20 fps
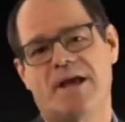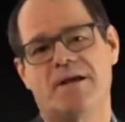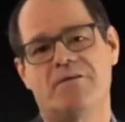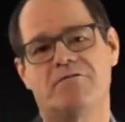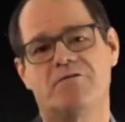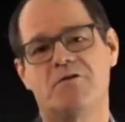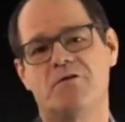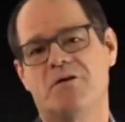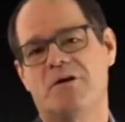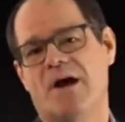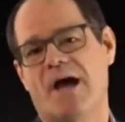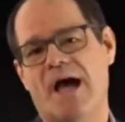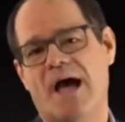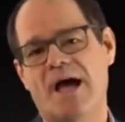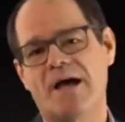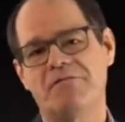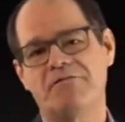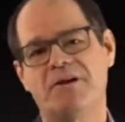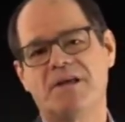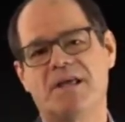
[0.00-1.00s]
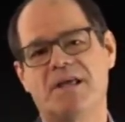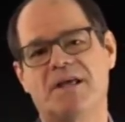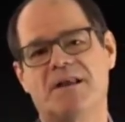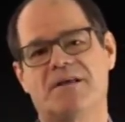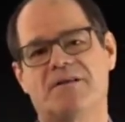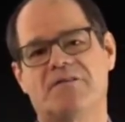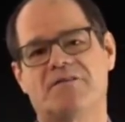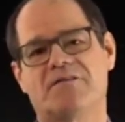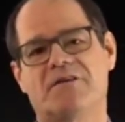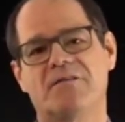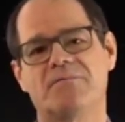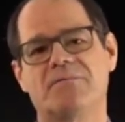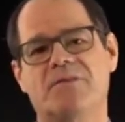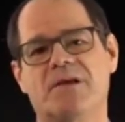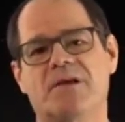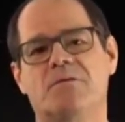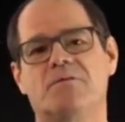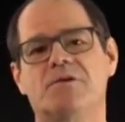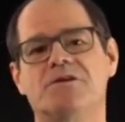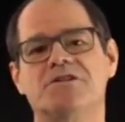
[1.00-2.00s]
Dave, you're advocating
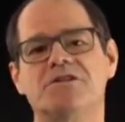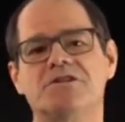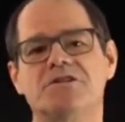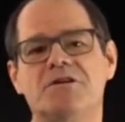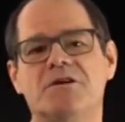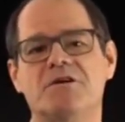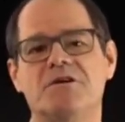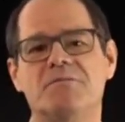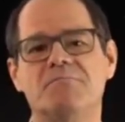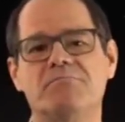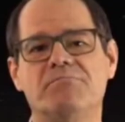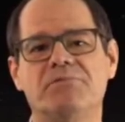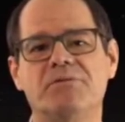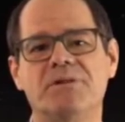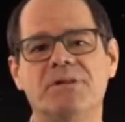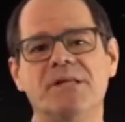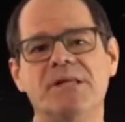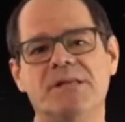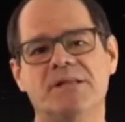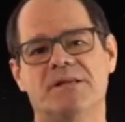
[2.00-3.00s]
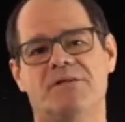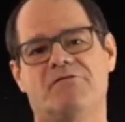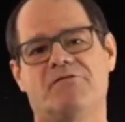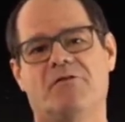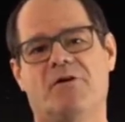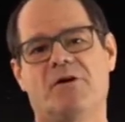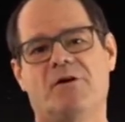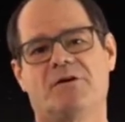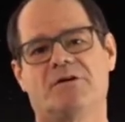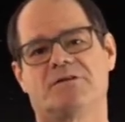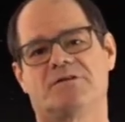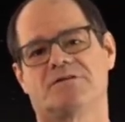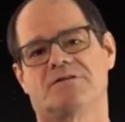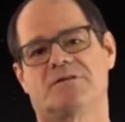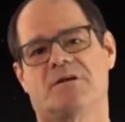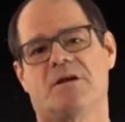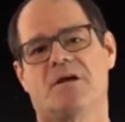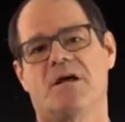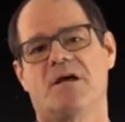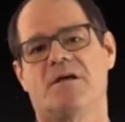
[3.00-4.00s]
something which is completely
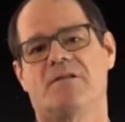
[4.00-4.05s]
false.